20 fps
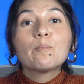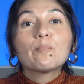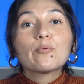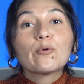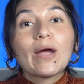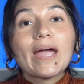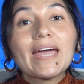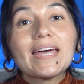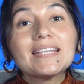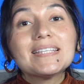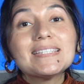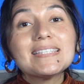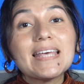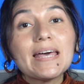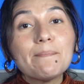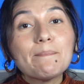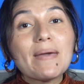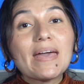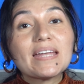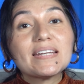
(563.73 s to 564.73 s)
Brands
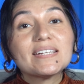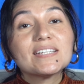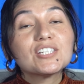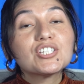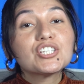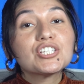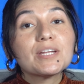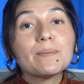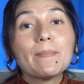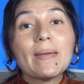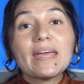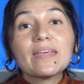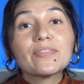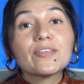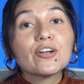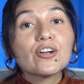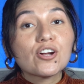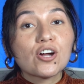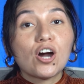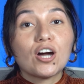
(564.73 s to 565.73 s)
that manage to make
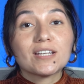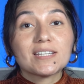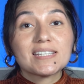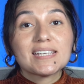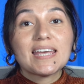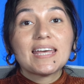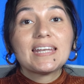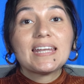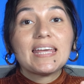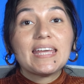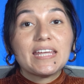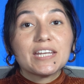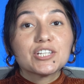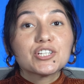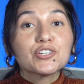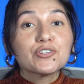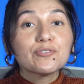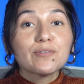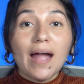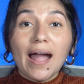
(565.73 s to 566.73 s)
their content
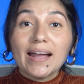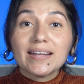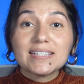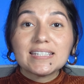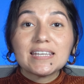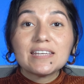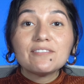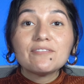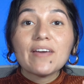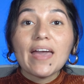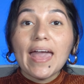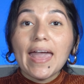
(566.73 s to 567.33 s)
interactive